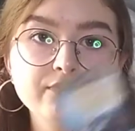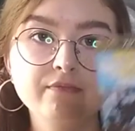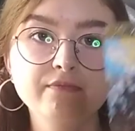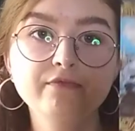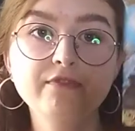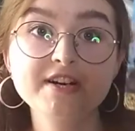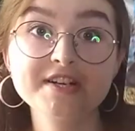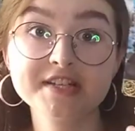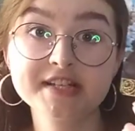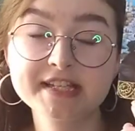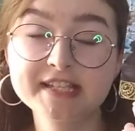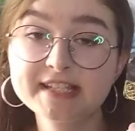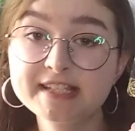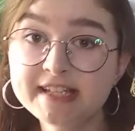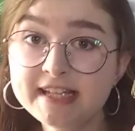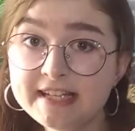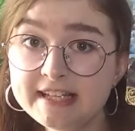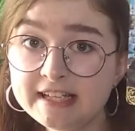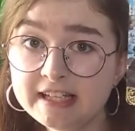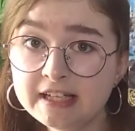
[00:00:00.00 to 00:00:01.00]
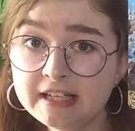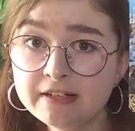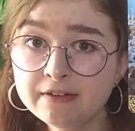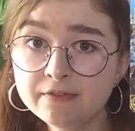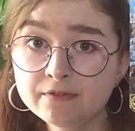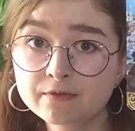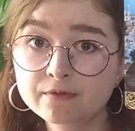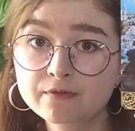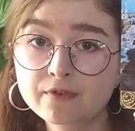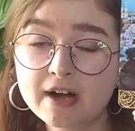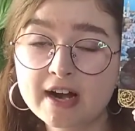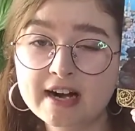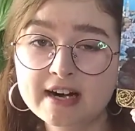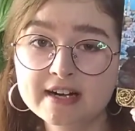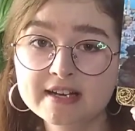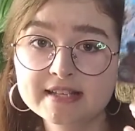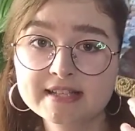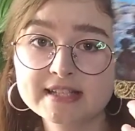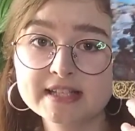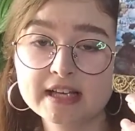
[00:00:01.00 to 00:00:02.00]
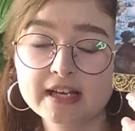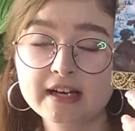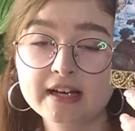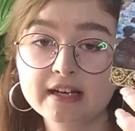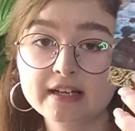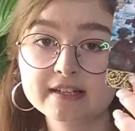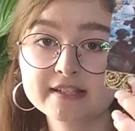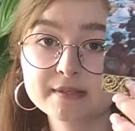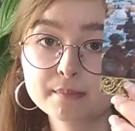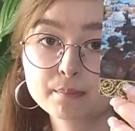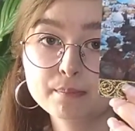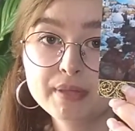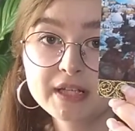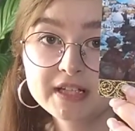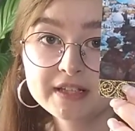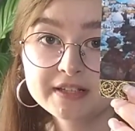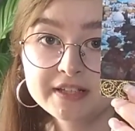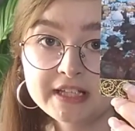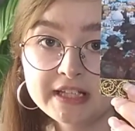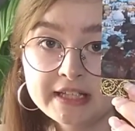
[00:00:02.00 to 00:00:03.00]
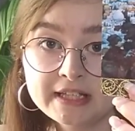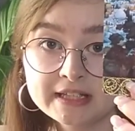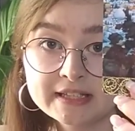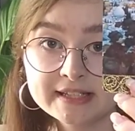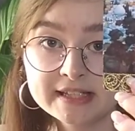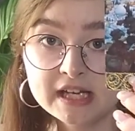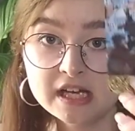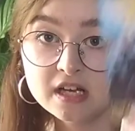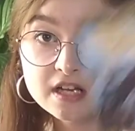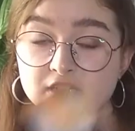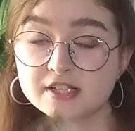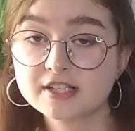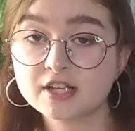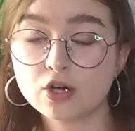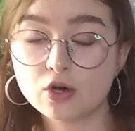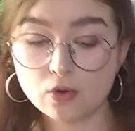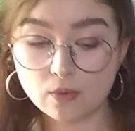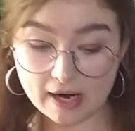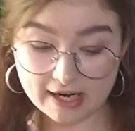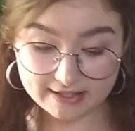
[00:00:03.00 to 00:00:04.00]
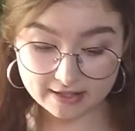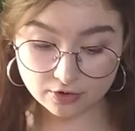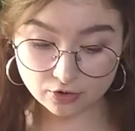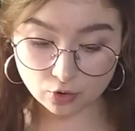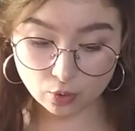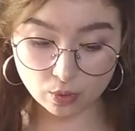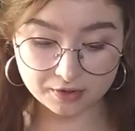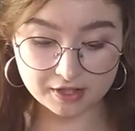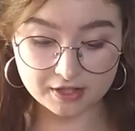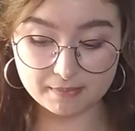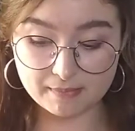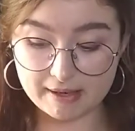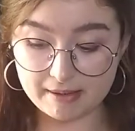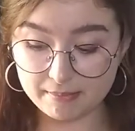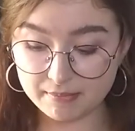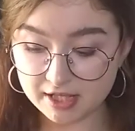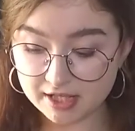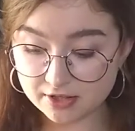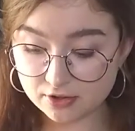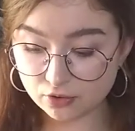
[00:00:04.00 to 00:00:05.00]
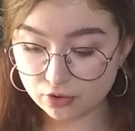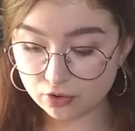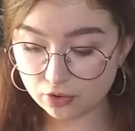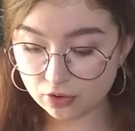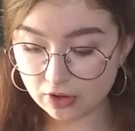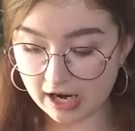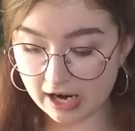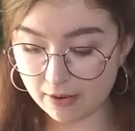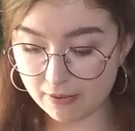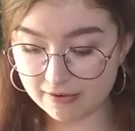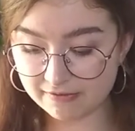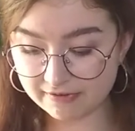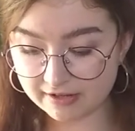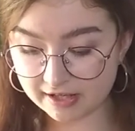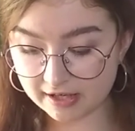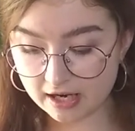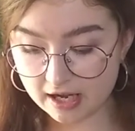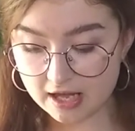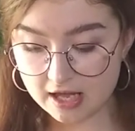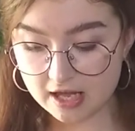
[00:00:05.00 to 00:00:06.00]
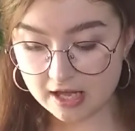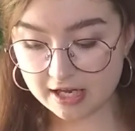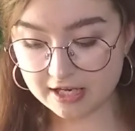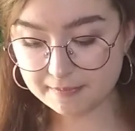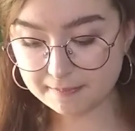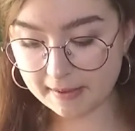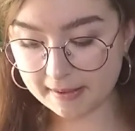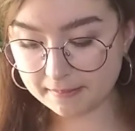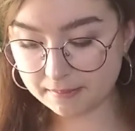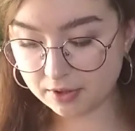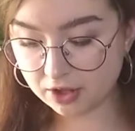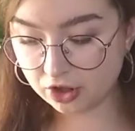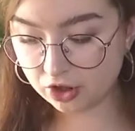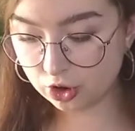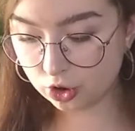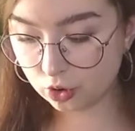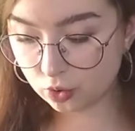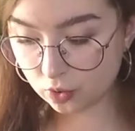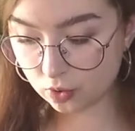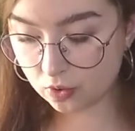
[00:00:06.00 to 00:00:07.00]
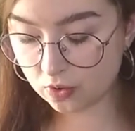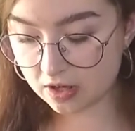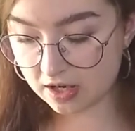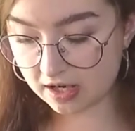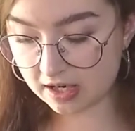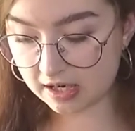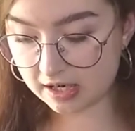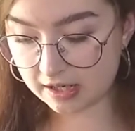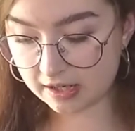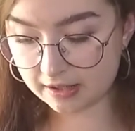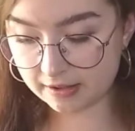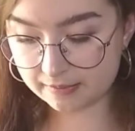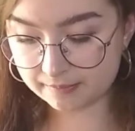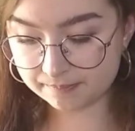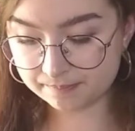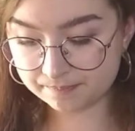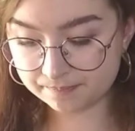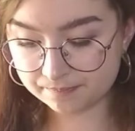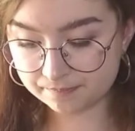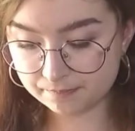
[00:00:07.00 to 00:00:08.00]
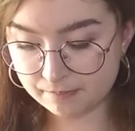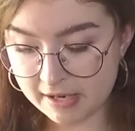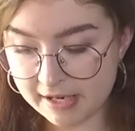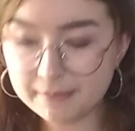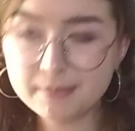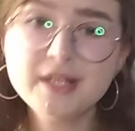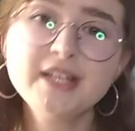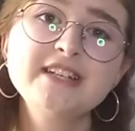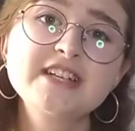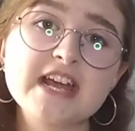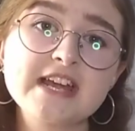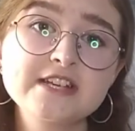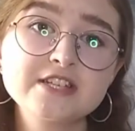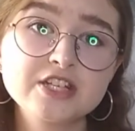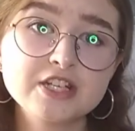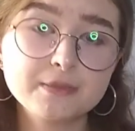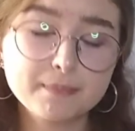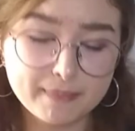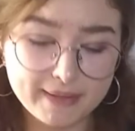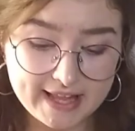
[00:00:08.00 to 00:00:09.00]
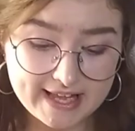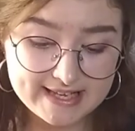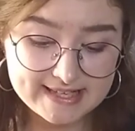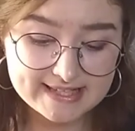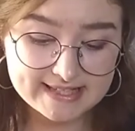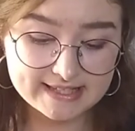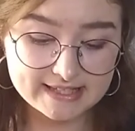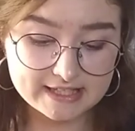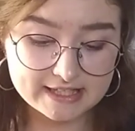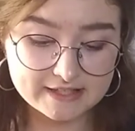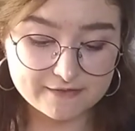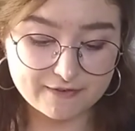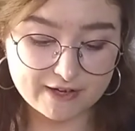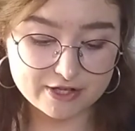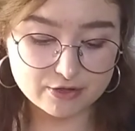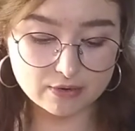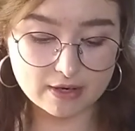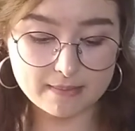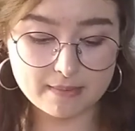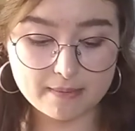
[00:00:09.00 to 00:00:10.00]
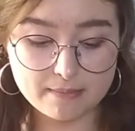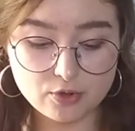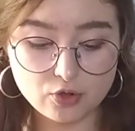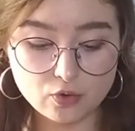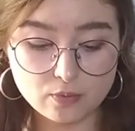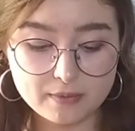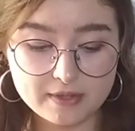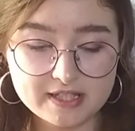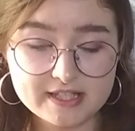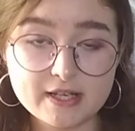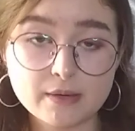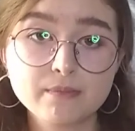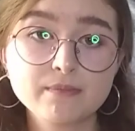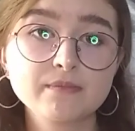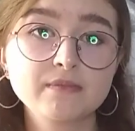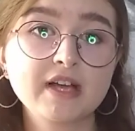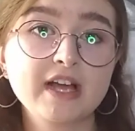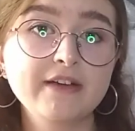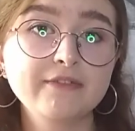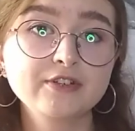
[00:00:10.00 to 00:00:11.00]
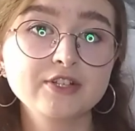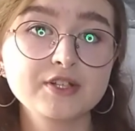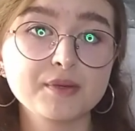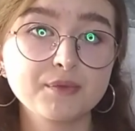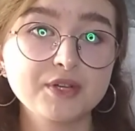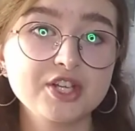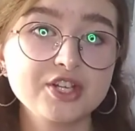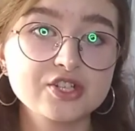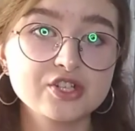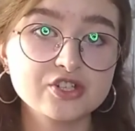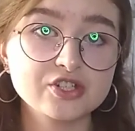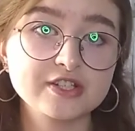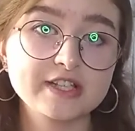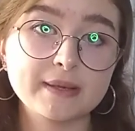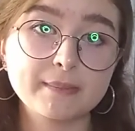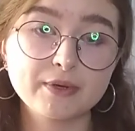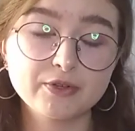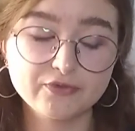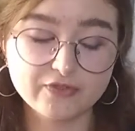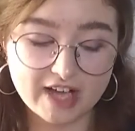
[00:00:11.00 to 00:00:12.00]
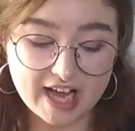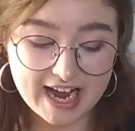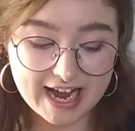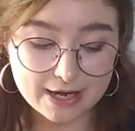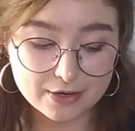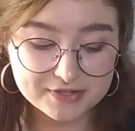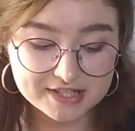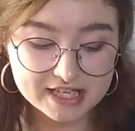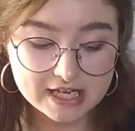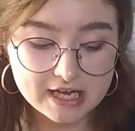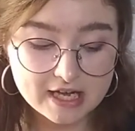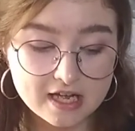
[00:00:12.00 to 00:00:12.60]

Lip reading: there's city, there's some buildings, so I don't know what it might mean to you. However, it might be you maybe changing places. That's why maybe you'll be having some decisions about the house.